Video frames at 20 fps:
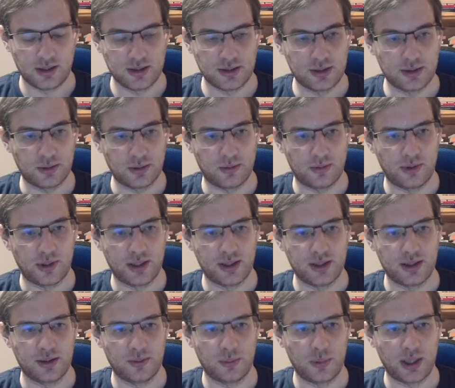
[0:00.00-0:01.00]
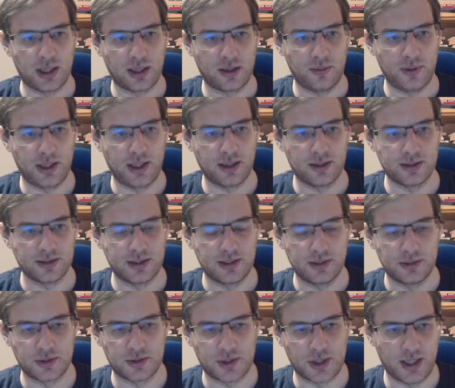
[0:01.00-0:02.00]
So when black weakens
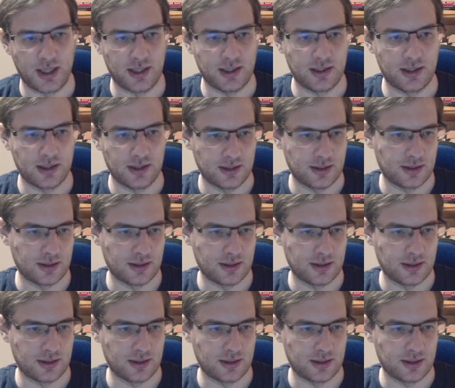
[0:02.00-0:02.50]
his chain,